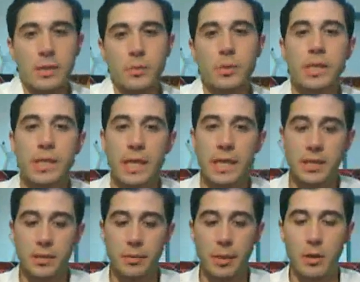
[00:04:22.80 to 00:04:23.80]
a really nice
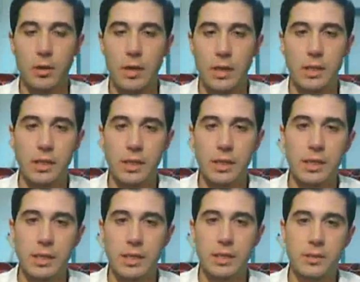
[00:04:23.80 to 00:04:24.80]
smell.
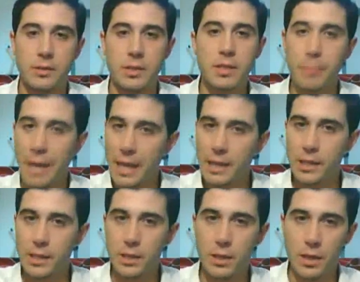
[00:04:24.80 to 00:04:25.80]
It's
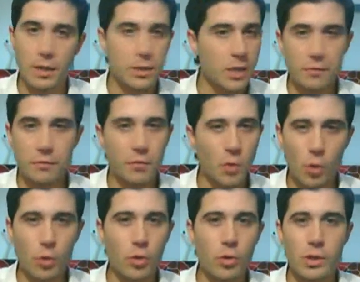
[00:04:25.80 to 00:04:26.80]
manly. Not
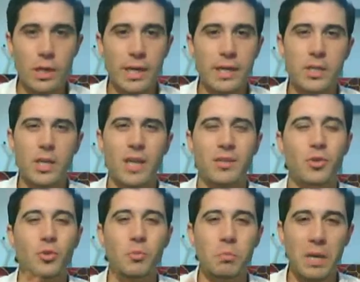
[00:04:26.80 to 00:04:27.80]
floral, and it's not
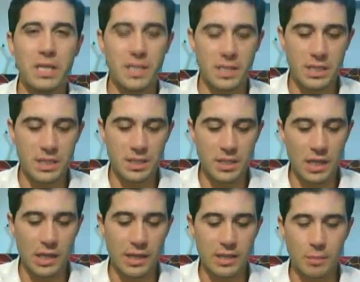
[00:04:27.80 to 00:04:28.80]
too musky. It's not
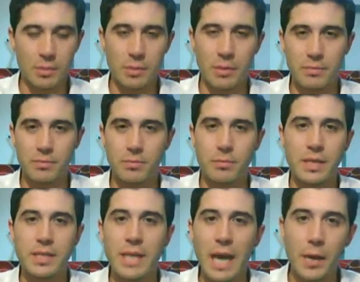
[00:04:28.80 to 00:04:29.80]
like something like my
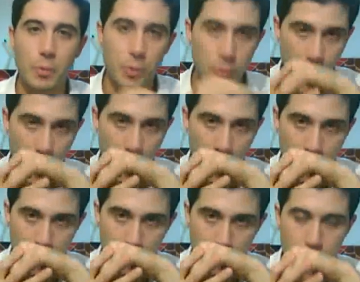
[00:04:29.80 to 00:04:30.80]
dad would wear.
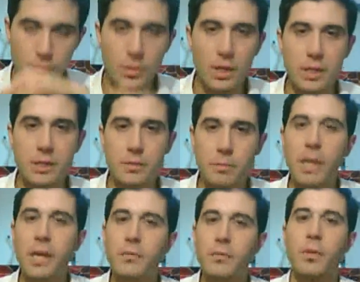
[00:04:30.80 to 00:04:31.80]
It's
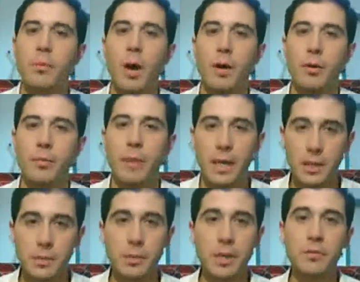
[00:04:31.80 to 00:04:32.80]
made for the modern man.
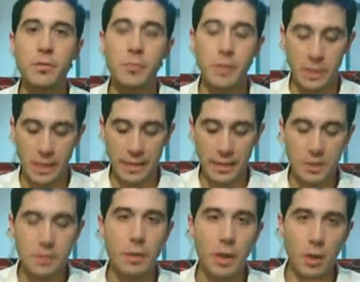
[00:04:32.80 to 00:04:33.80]
It's made for me, and the
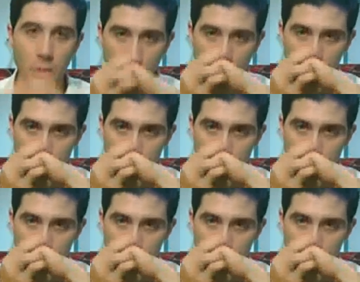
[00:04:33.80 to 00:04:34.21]
smell